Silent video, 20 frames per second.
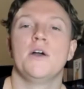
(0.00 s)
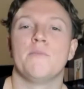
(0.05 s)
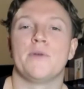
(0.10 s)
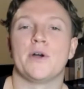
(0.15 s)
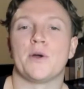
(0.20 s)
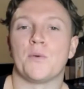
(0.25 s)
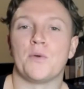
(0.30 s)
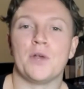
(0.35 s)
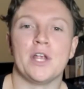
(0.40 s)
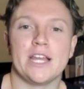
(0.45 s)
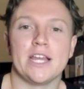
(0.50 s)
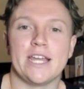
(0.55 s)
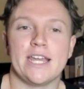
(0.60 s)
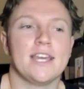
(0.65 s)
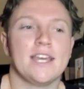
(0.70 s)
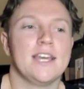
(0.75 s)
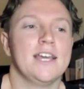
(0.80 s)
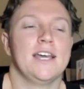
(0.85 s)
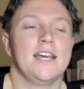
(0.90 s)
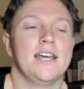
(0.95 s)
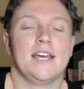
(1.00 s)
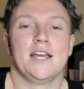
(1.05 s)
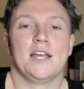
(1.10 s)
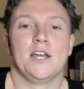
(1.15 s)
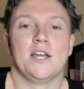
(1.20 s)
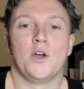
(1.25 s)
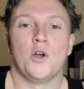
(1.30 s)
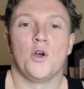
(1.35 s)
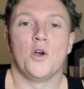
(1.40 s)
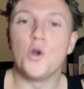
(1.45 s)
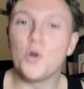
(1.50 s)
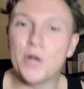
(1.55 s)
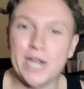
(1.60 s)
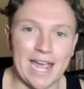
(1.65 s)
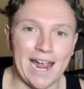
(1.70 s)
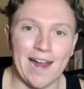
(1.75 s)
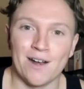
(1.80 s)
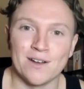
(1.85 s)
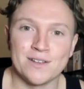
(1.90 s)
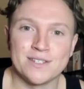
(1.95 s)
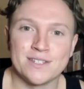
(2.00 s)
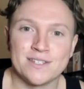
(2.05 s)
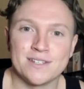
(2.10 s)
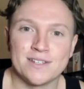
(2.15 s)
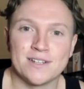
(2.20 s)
But really, who cares?